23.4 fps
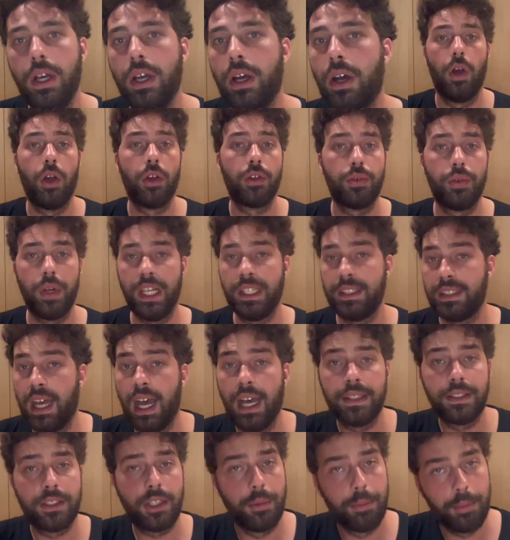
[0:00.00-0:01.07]
or create
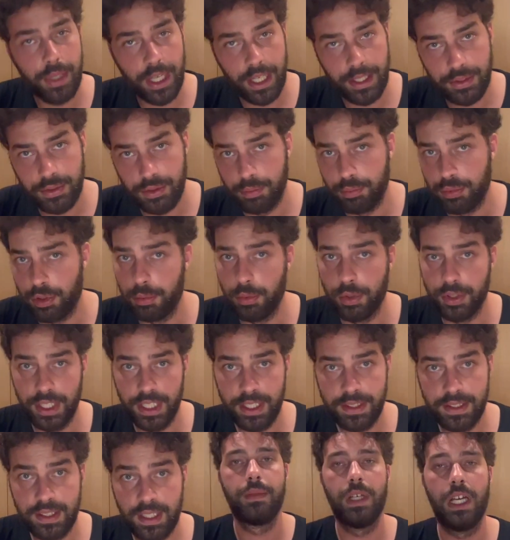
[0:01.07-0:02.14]
ad campaigns to promote
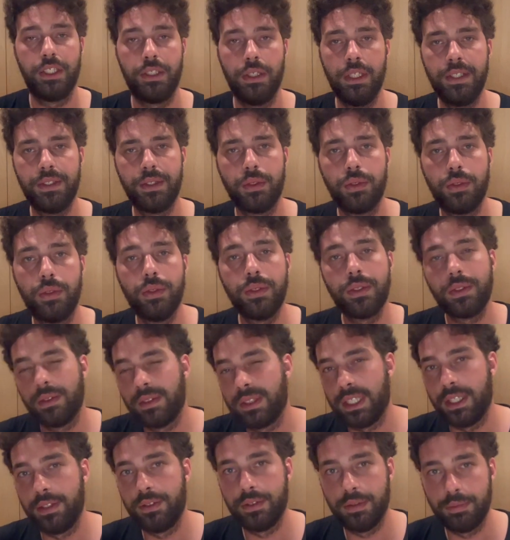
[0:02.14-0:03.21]
it. Actually, it's a good
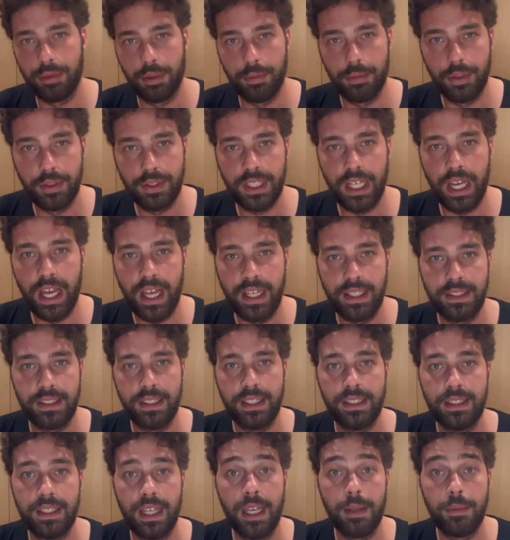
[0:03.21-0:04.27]
content to promote as
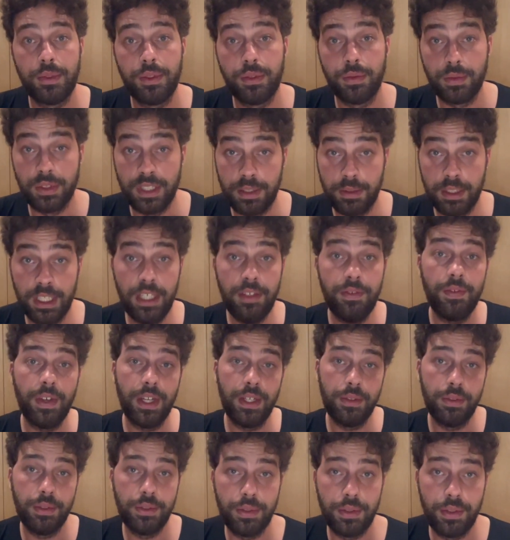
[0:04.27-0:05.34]
it aims to give
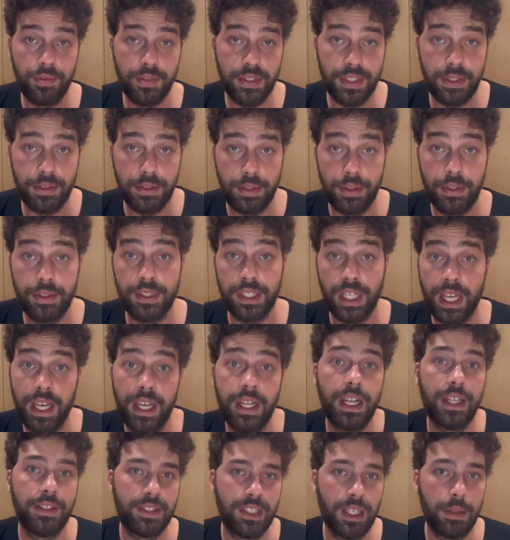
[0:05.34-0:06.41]
value to your visitors and
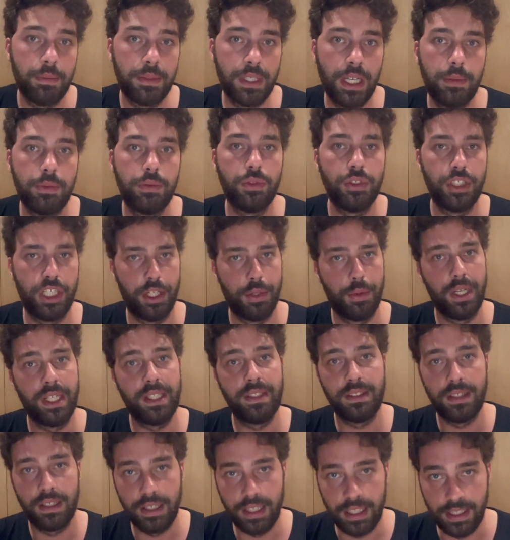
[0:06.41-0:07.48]
at the same time to
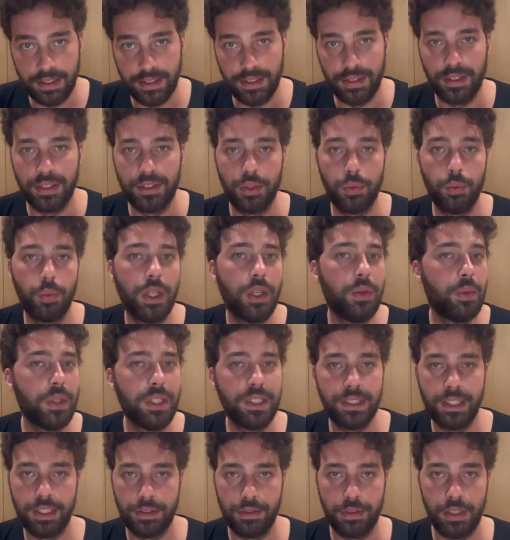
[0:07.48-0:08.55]
generate leads, so it's a win-win
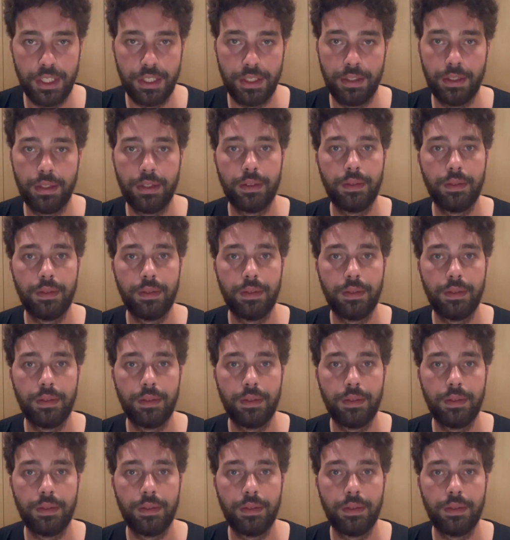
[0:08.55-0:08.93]
situation.